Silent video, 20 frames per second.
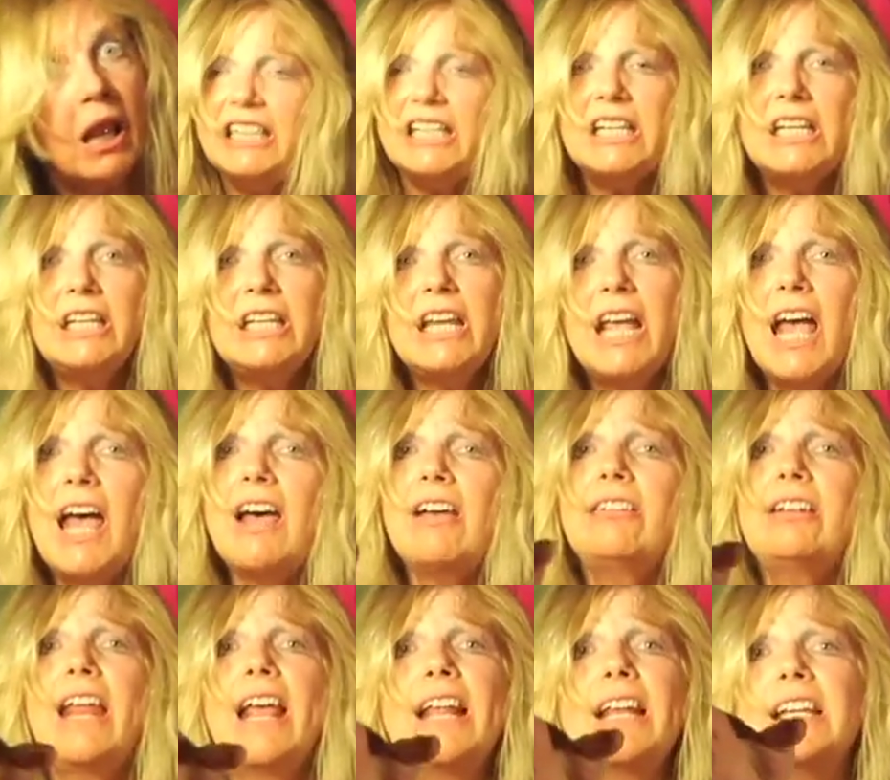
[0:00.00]
And
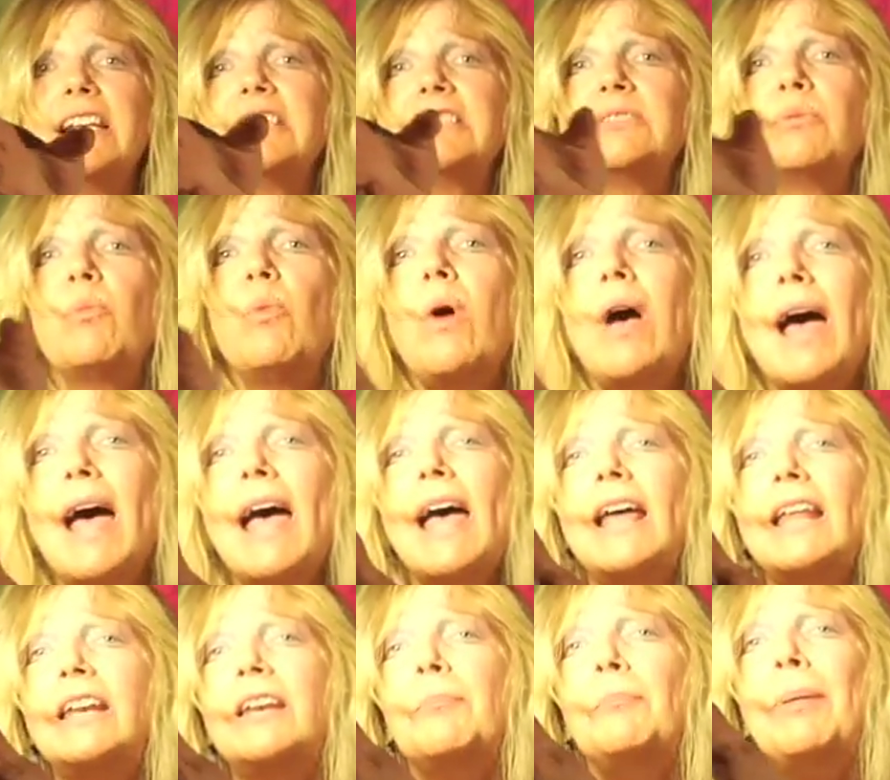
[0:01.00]
y'all, that is
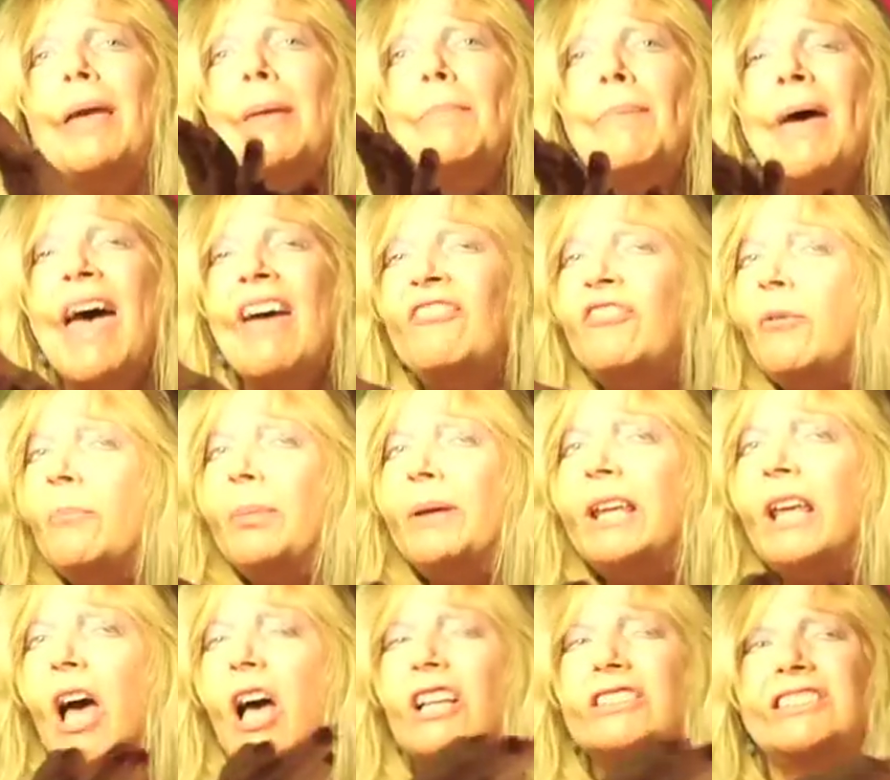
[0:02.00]
why the Bed Bath and
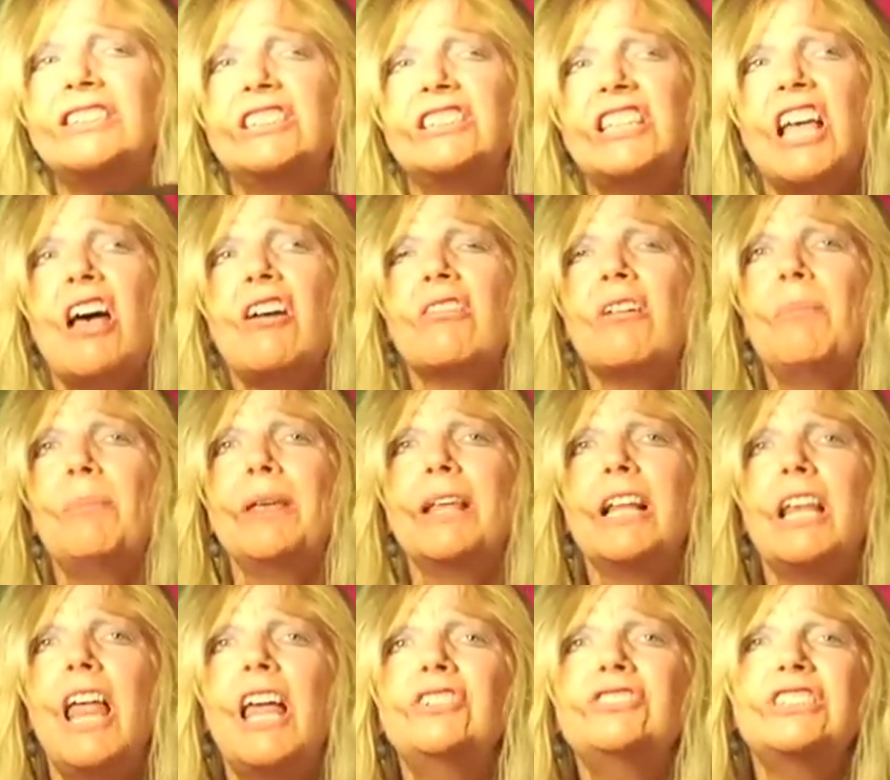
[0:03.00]
Beyond is all going to be
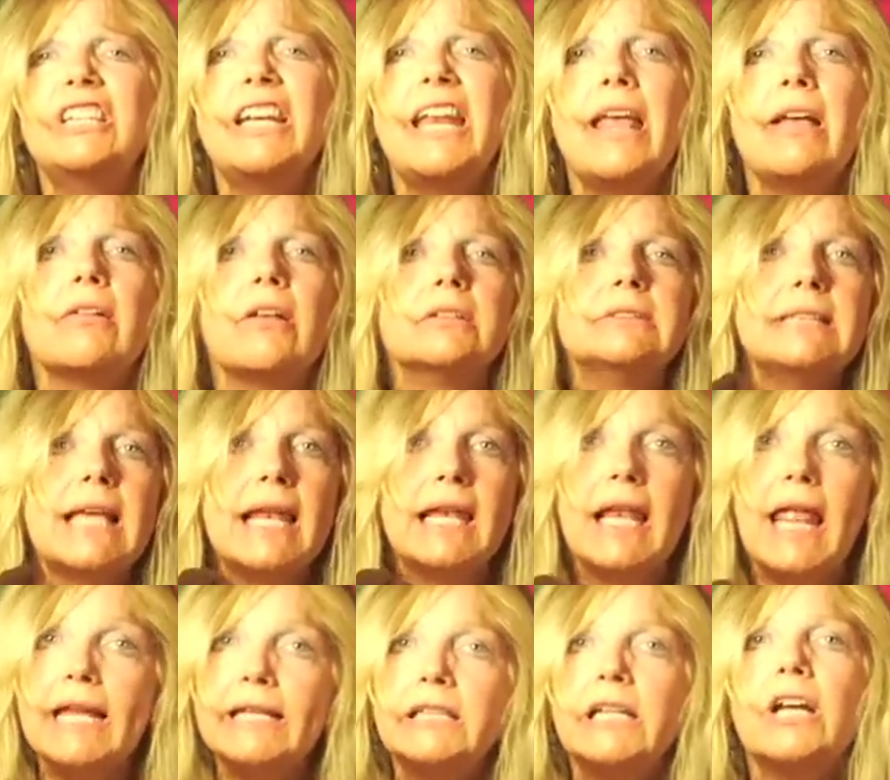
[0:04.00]
closing down because
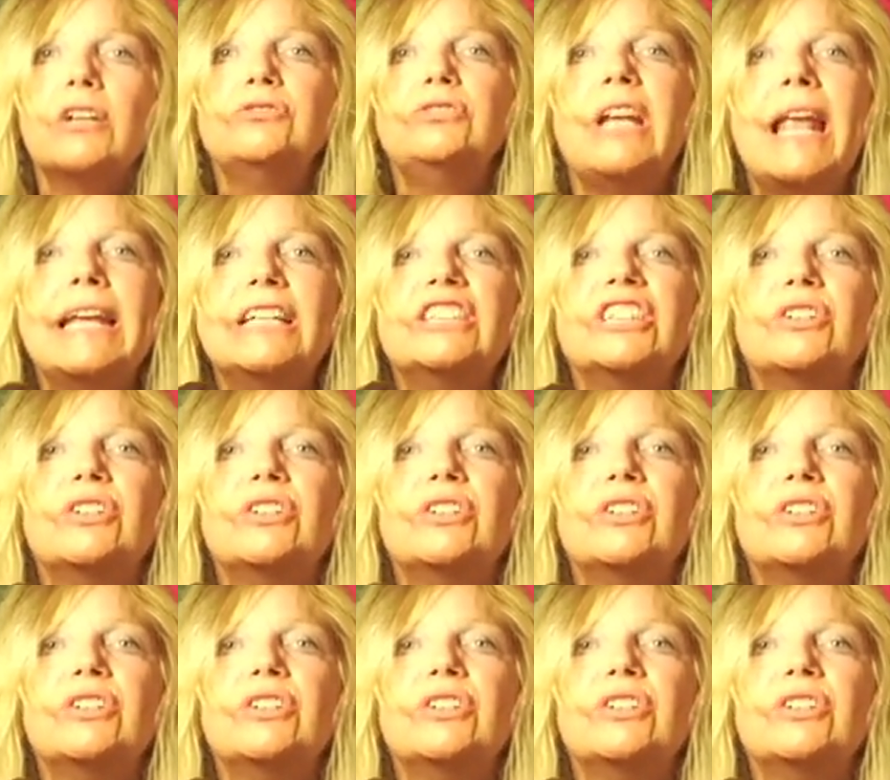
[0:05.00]
that lady on